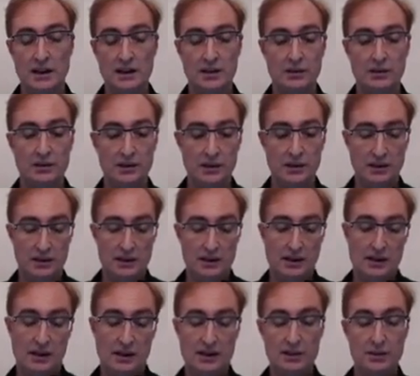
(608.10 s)
Another
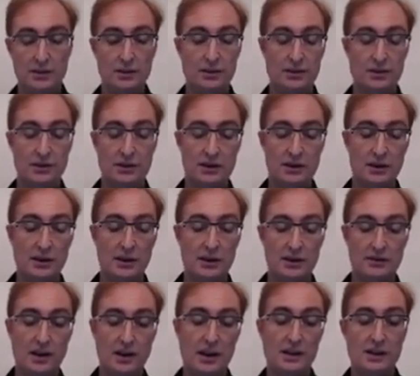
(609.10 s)

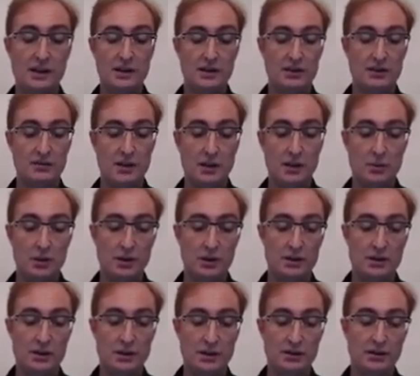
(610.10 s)
key advantage of
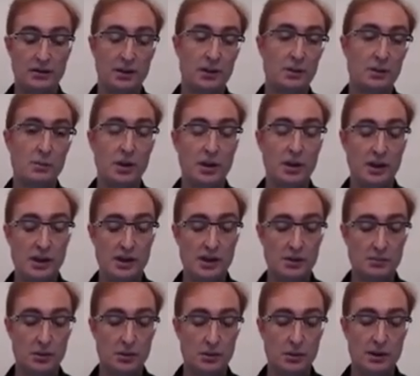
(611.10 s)
networks is for
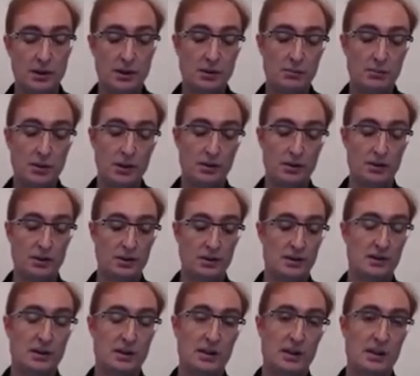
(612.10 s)
communication between
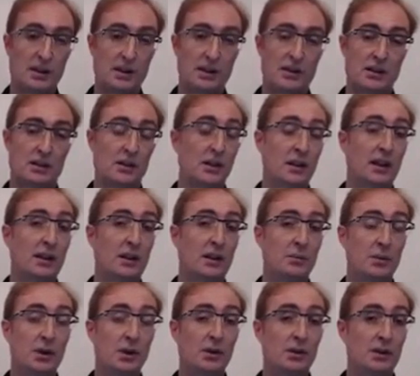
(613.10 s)
computers, to
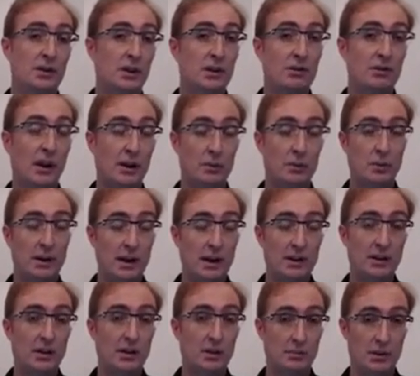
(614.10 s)
let computers interact with
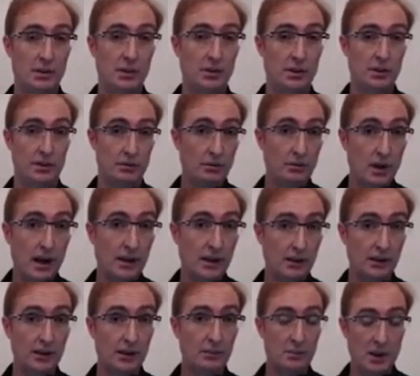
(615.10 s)
other computers
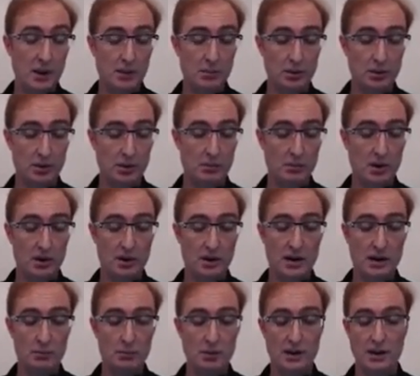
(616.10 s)
rather than people
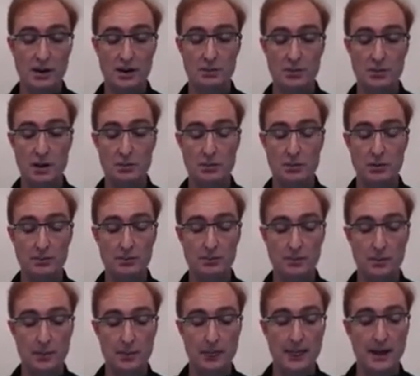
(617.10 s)
communicate with other people.
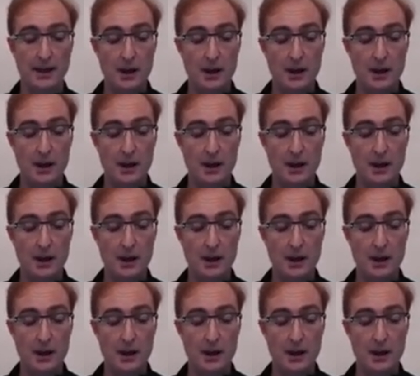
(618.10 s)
